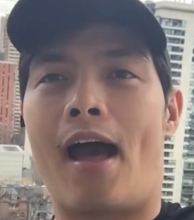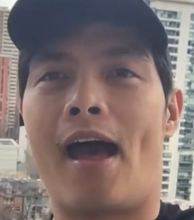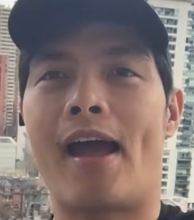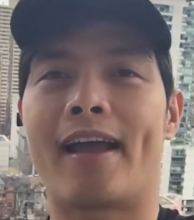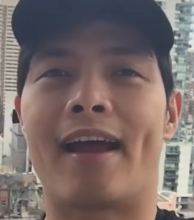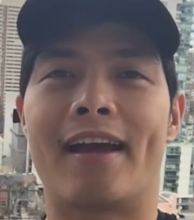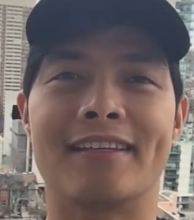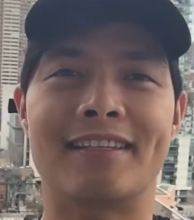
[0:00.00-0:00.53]
Hi
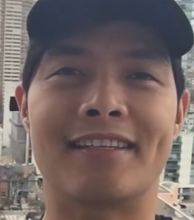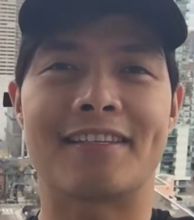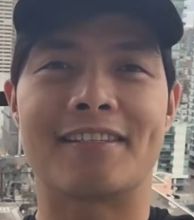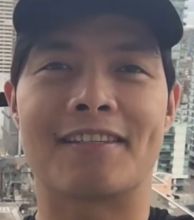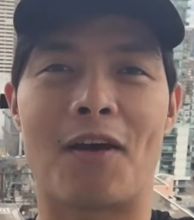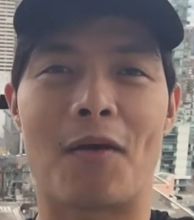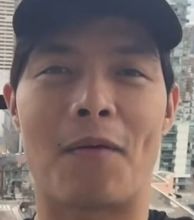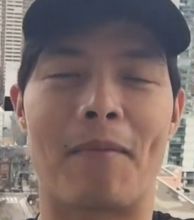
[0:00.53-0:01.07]
guys,
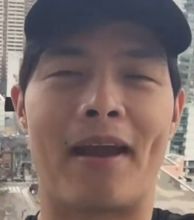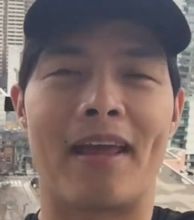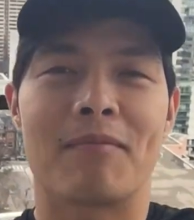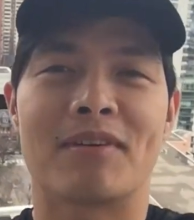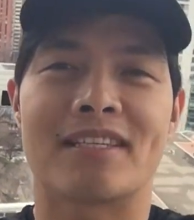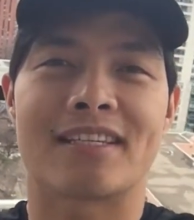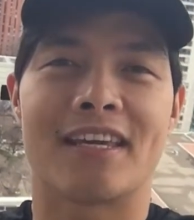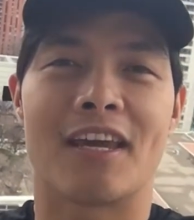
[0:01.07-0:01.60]
so my
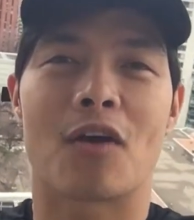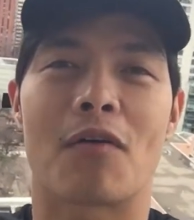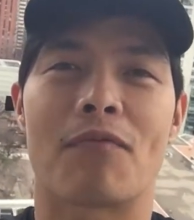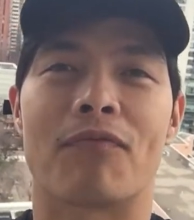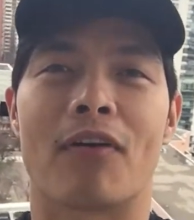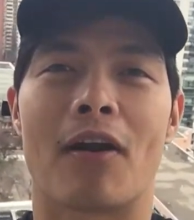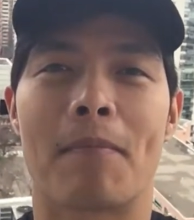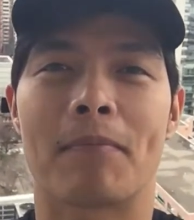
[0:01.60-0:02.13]
name is Kiko
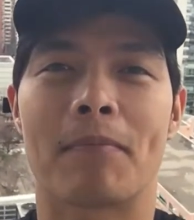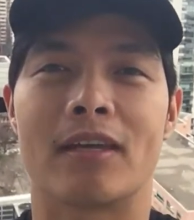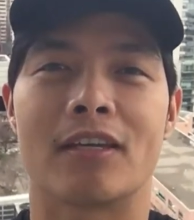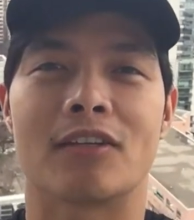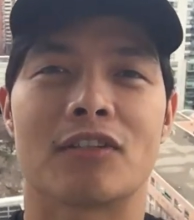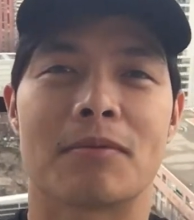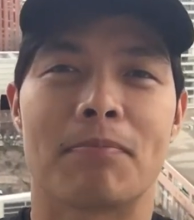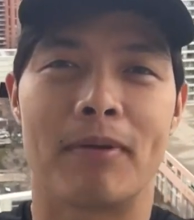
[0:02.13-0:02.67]
from
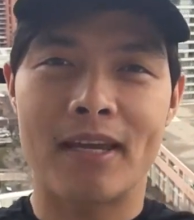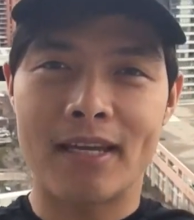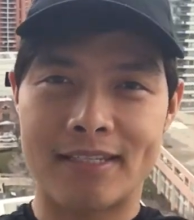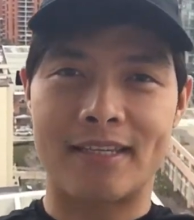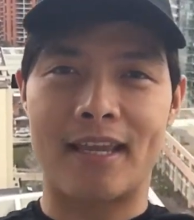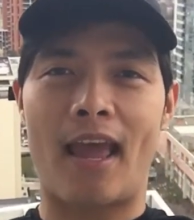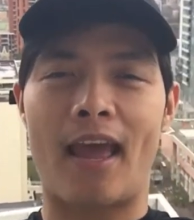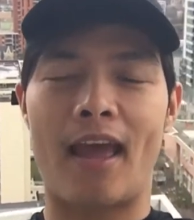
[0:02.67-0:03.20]
Kiko
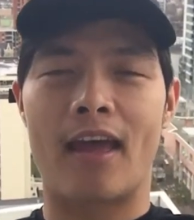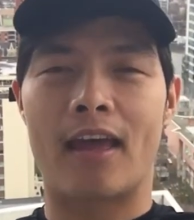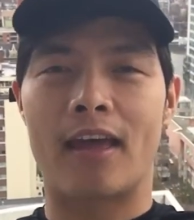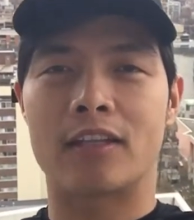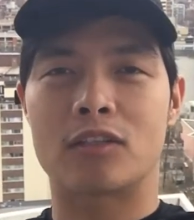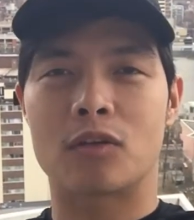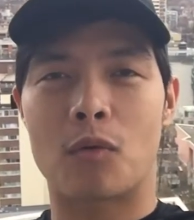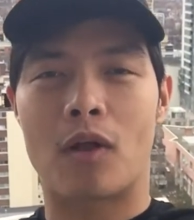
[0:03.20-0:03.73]
Speaks
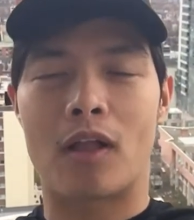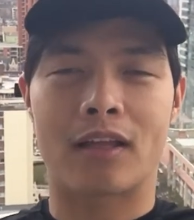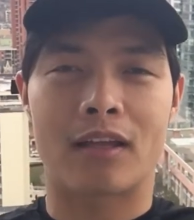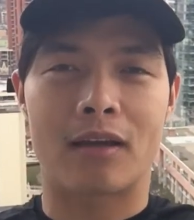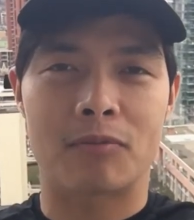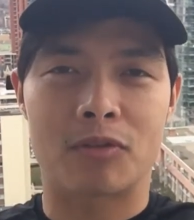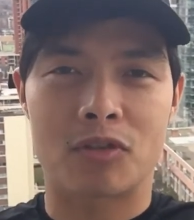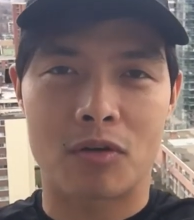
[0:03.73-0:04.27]
and
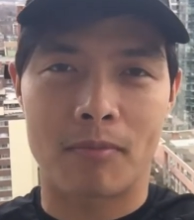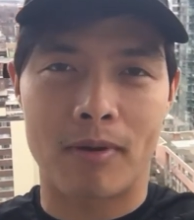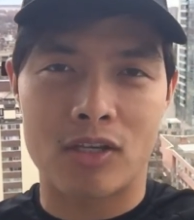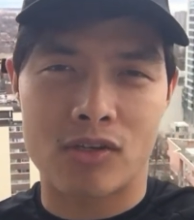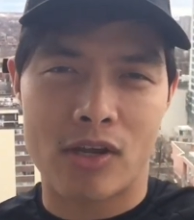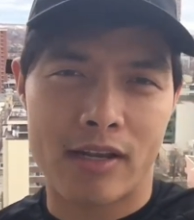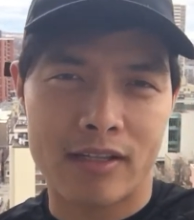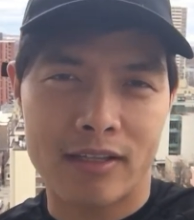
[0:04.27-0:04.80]
welcome to my
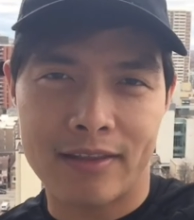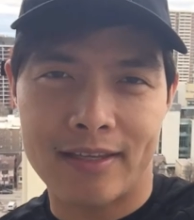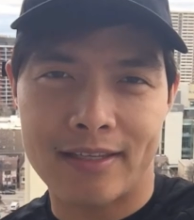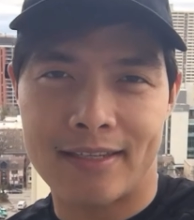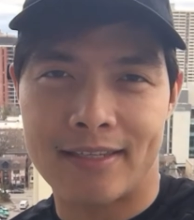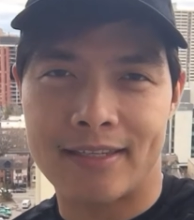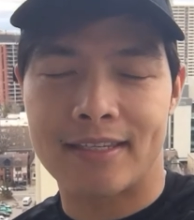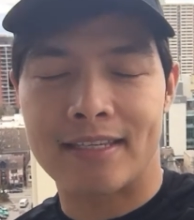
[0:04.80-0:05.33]
channel. This
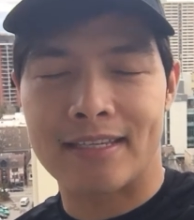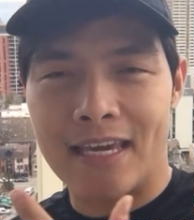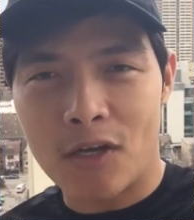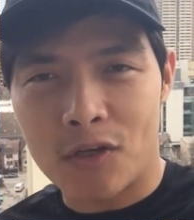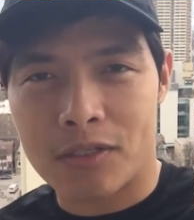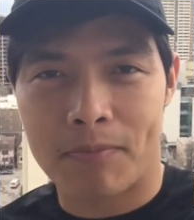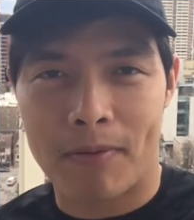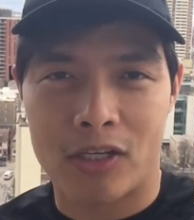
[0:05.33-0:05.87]
is
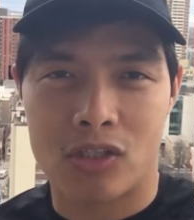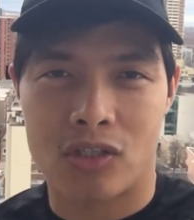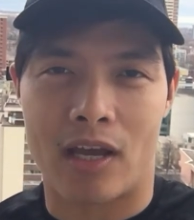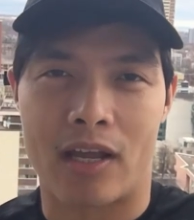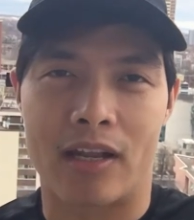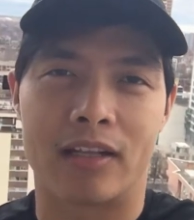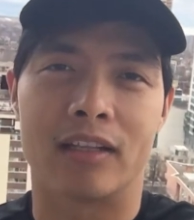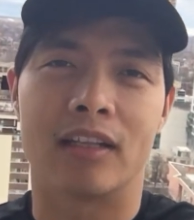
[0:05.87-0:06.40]
Kiko Speaks
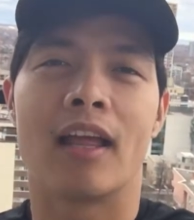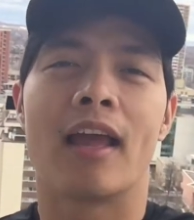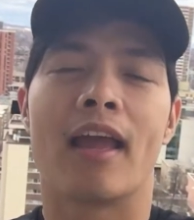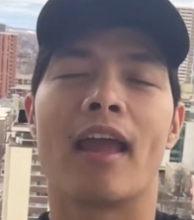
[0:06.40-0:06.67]
channel.